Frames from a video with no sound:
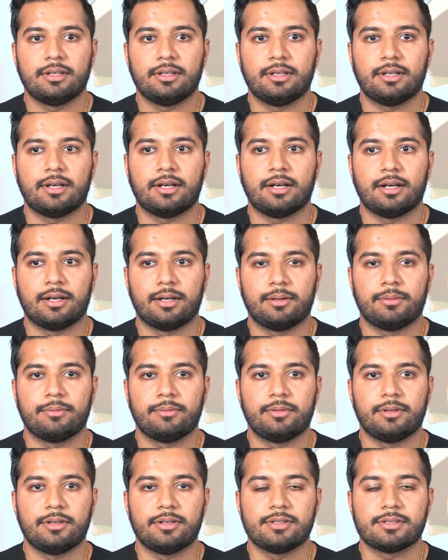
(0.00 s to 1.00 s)

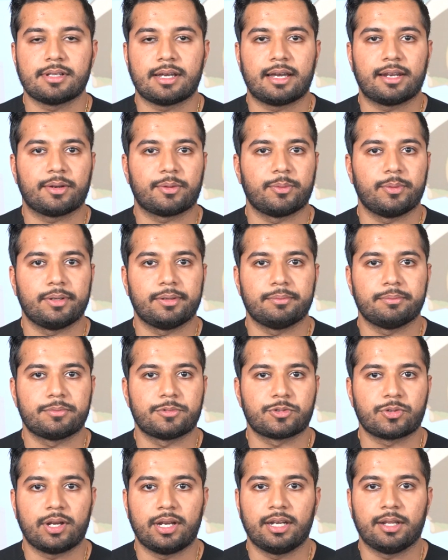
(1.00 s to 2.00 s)
there's adequate
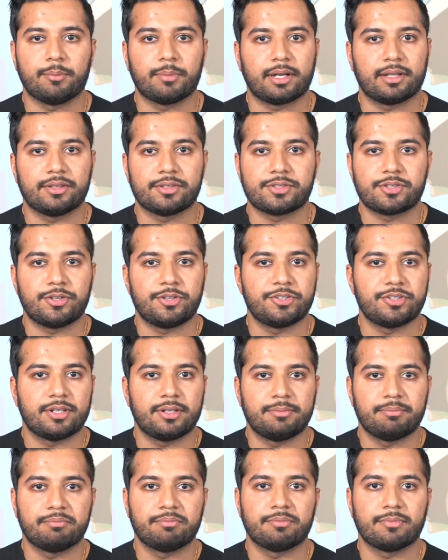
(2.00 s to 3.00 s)
training by the
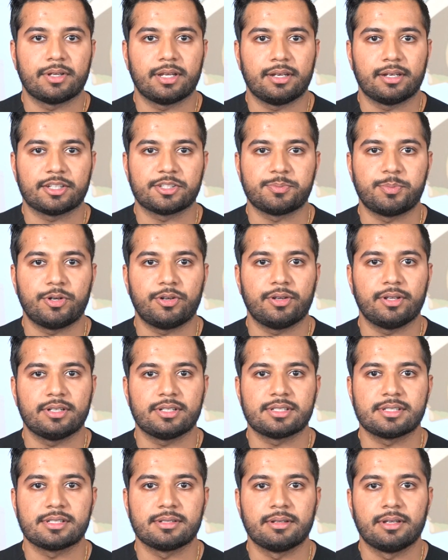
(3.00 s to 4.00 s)
surgeon and
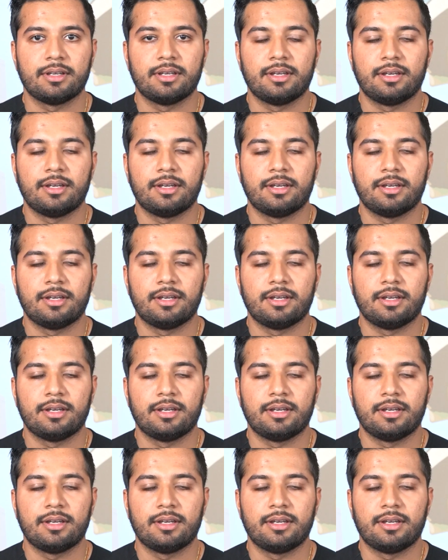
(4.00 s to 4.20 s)
experience,